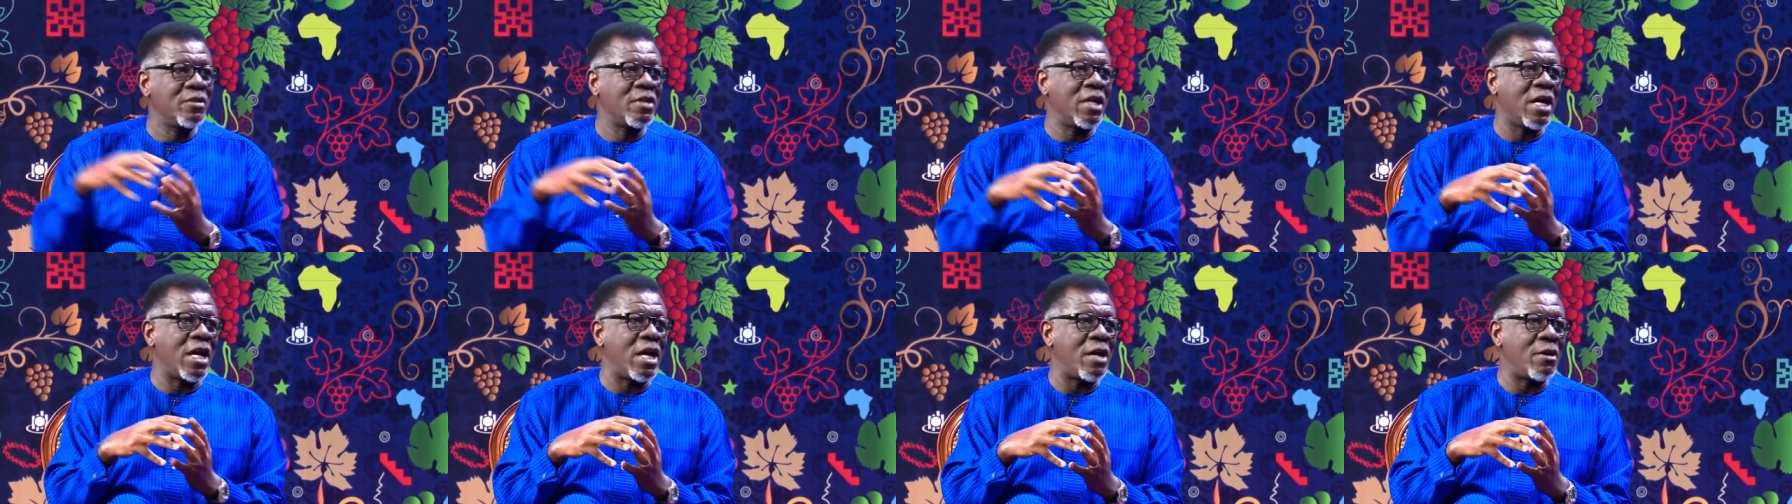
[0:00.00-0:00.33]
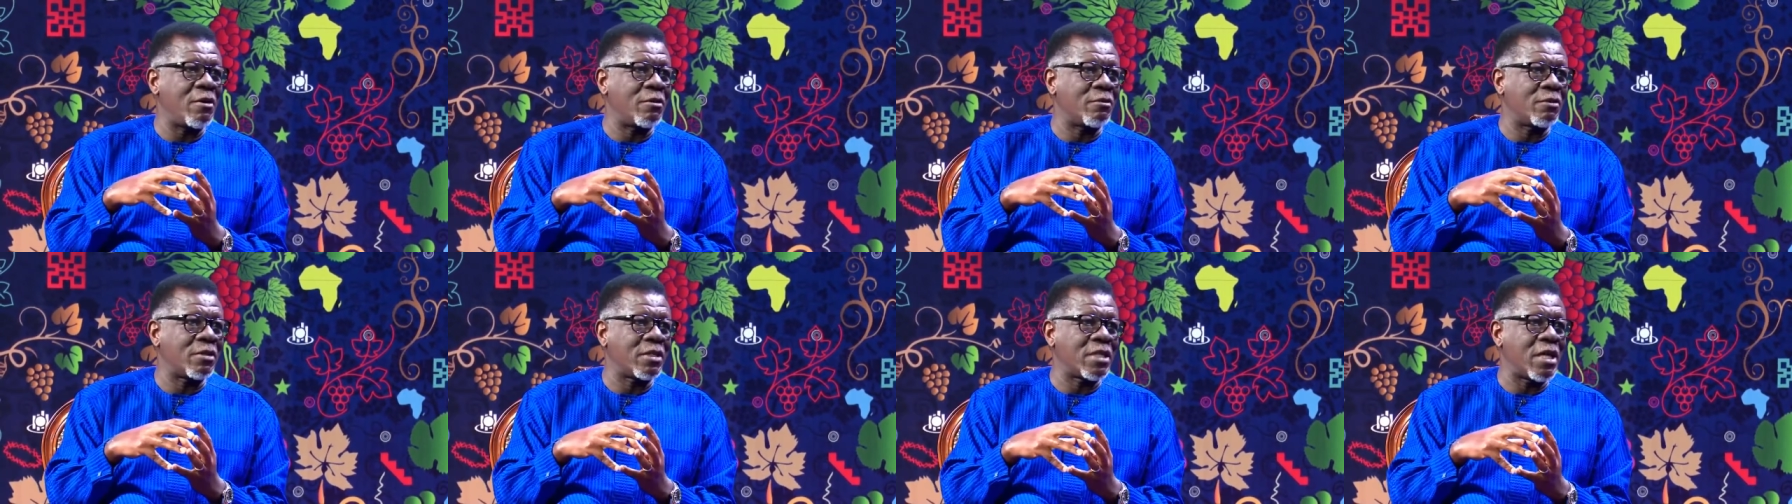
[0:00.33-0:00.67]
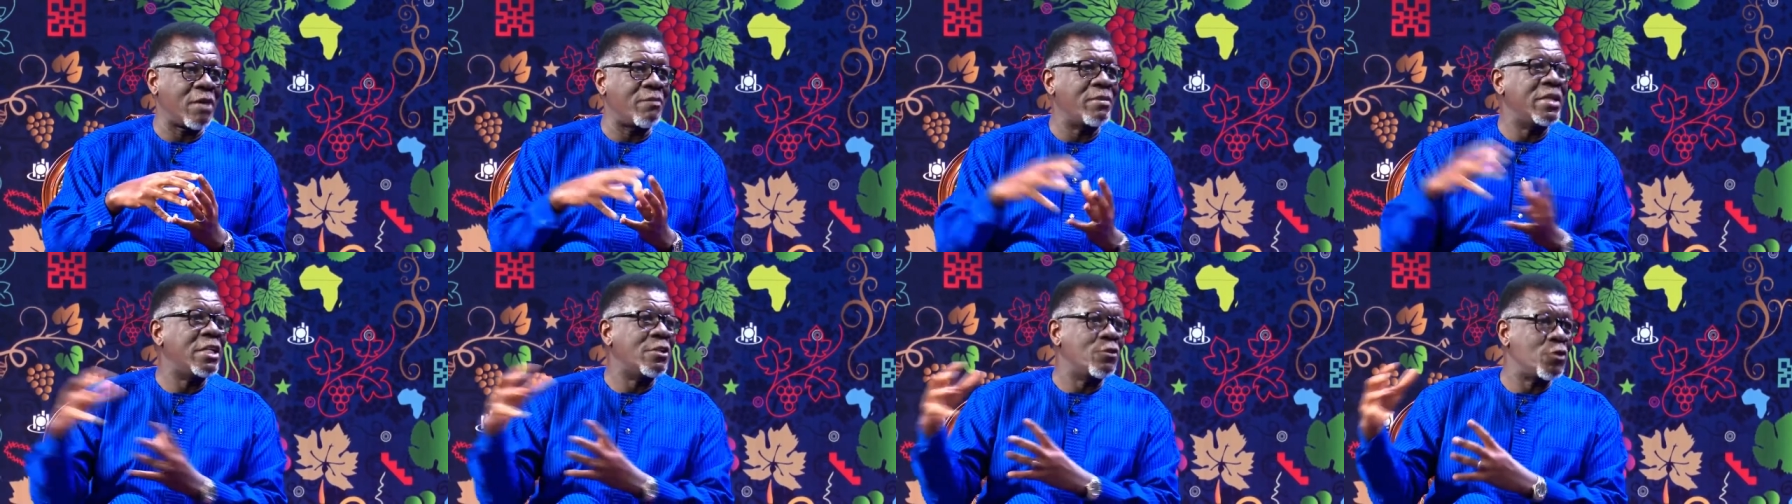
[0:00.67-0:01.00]
uh,
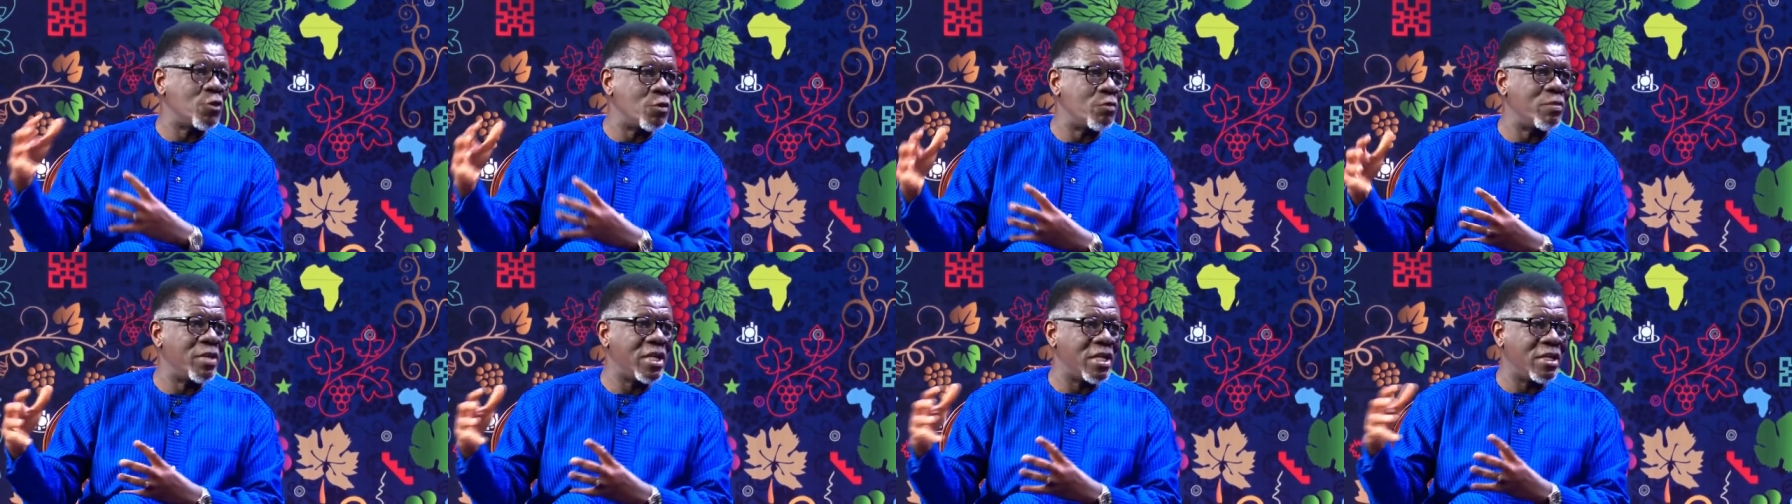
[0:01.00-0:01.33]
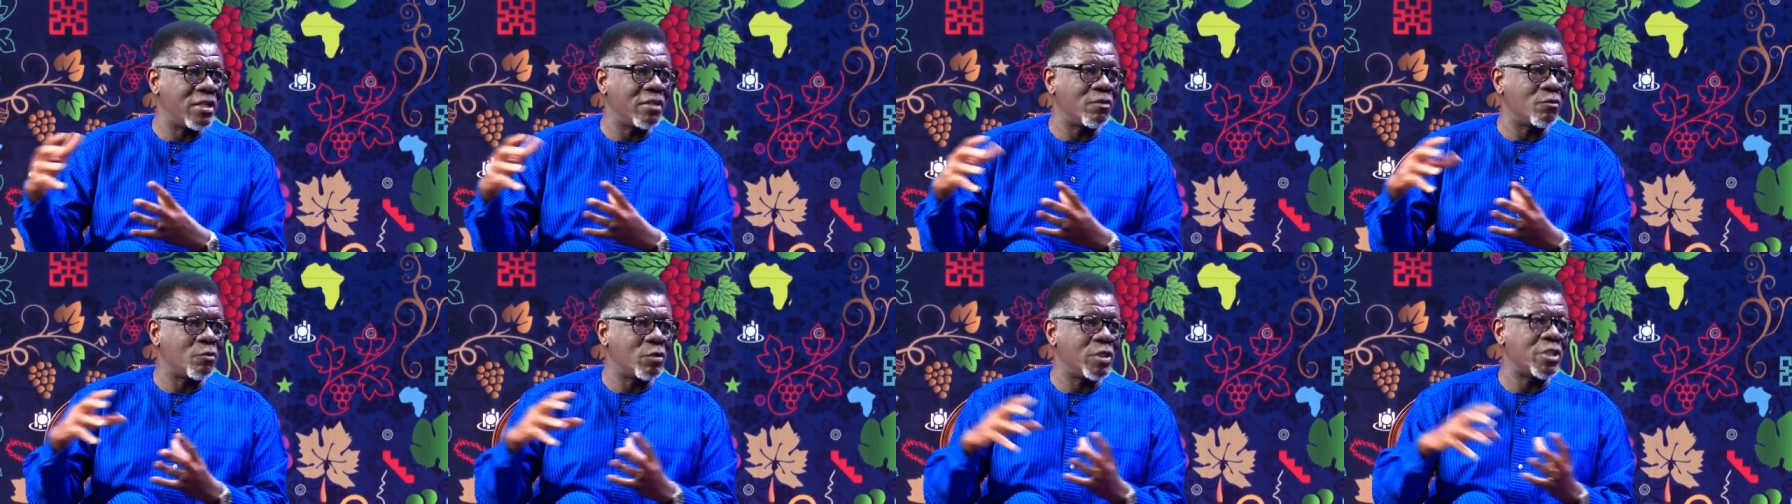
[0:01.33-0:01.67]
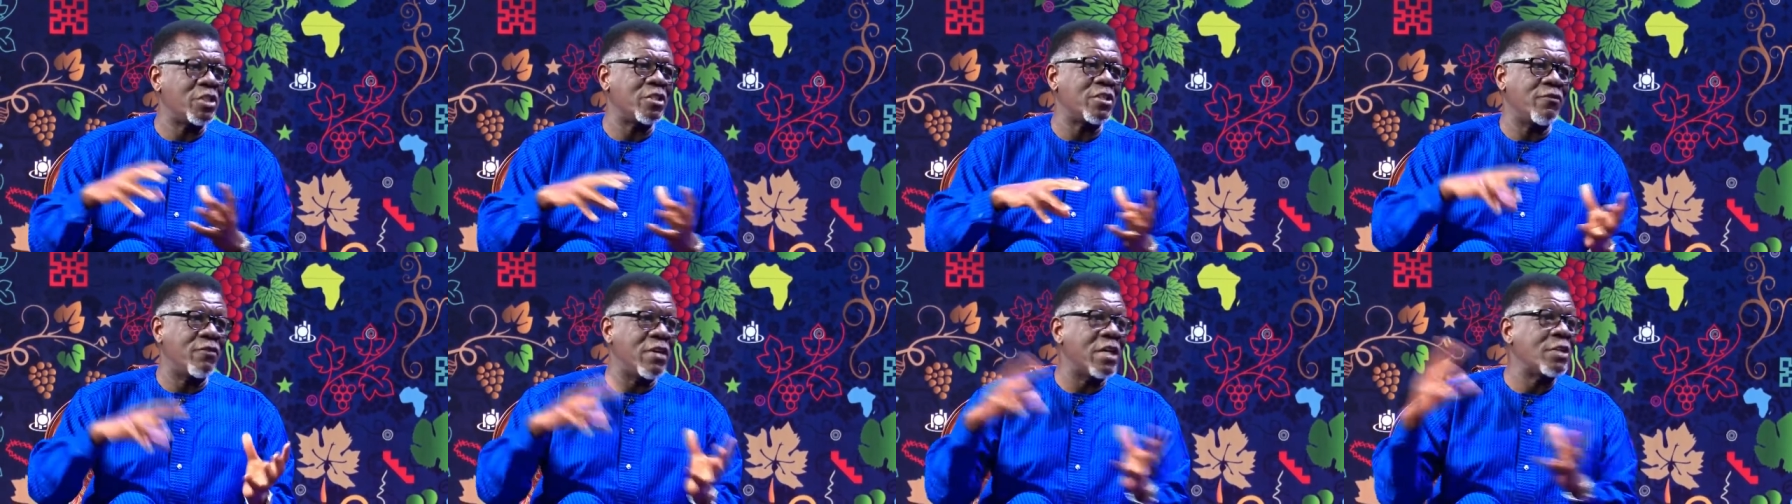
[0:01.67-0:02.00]
coming into being, which
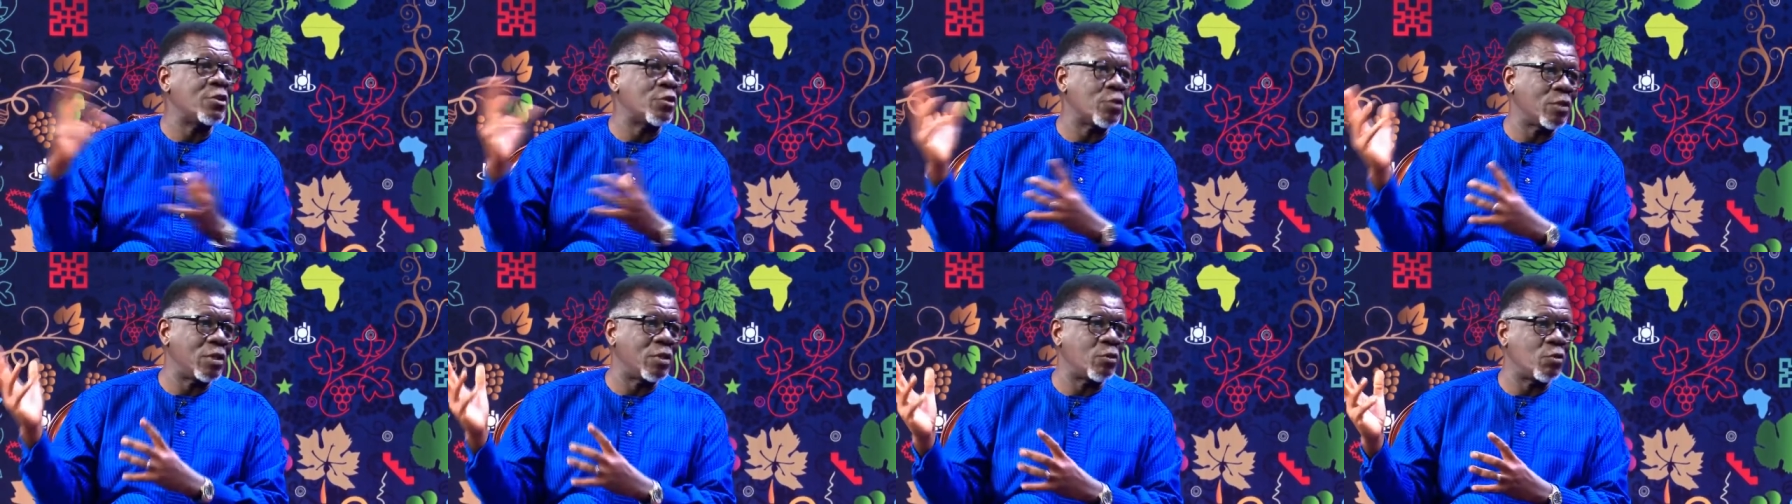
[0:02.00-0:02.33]
eventually